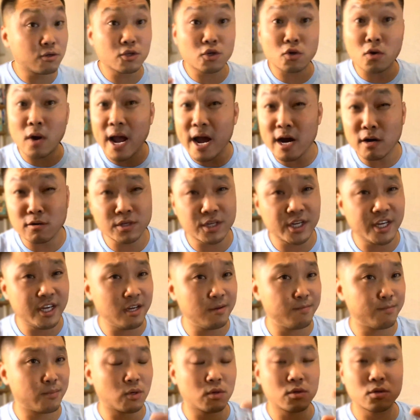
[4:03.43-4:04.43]
or
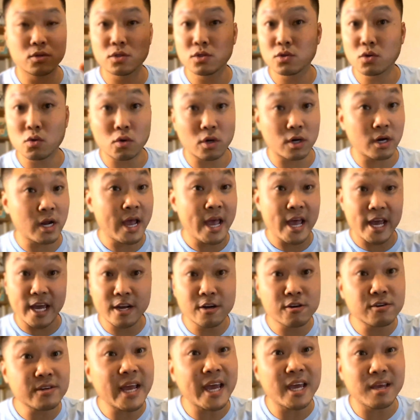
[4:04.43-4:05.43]
housekeepers or
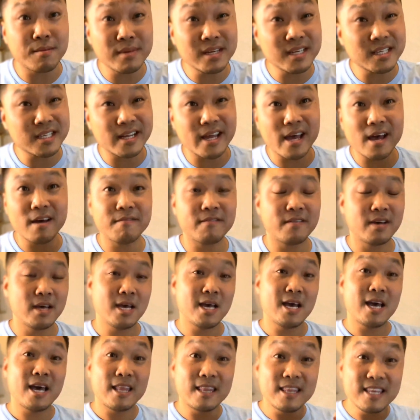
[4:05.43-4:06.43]
entertainment staff,
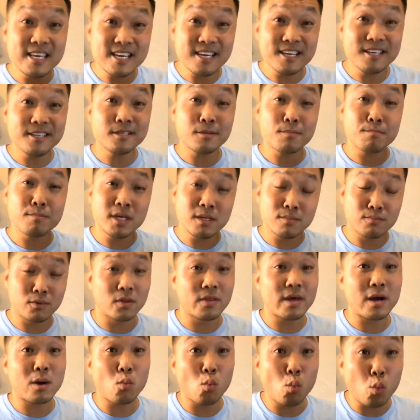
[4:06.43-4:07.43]
these people
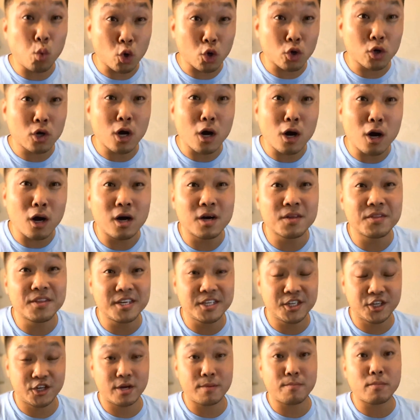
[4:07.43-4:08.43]
that work on the
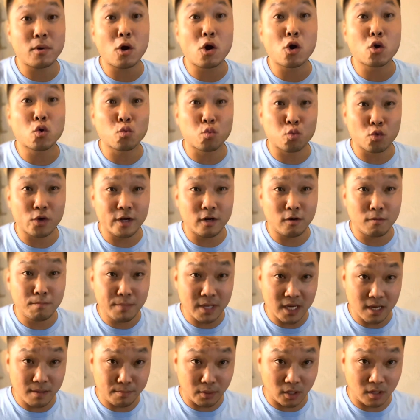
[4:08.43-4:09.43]
ship are real
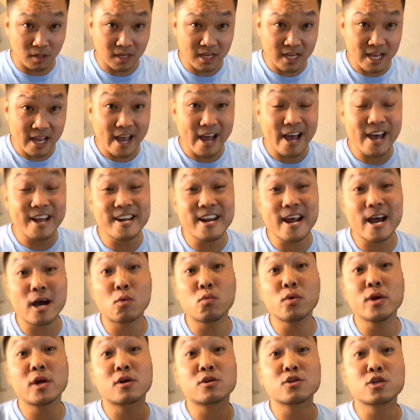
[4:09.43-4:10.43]
people. And now we
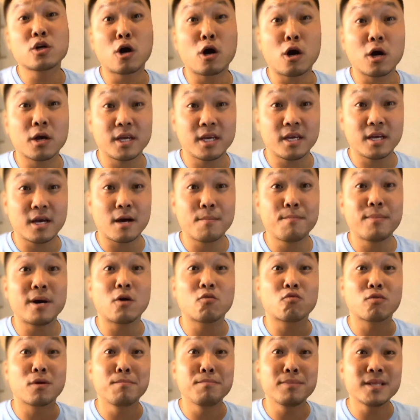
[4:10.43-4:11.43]
are talking about
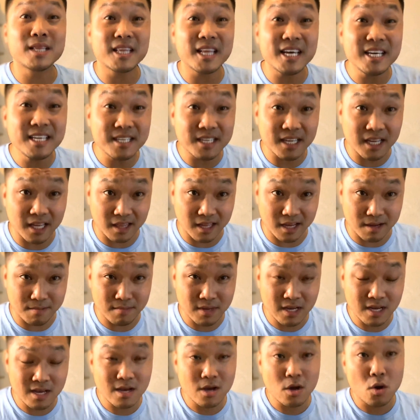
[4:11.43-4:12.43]
replacing them
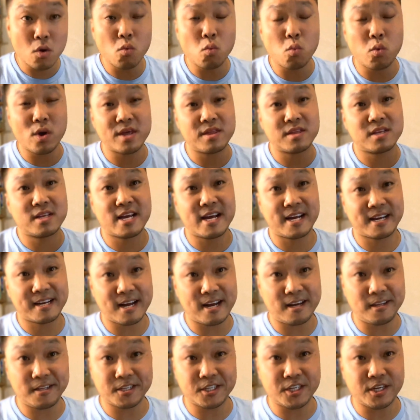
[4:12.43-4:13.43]
with
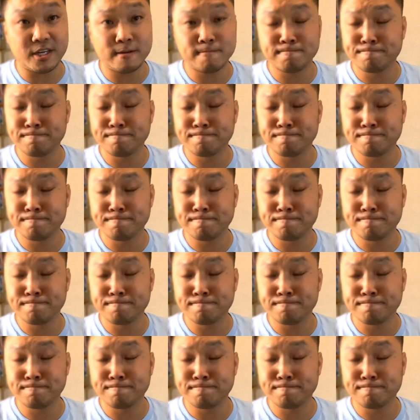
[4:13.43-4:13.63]
technology.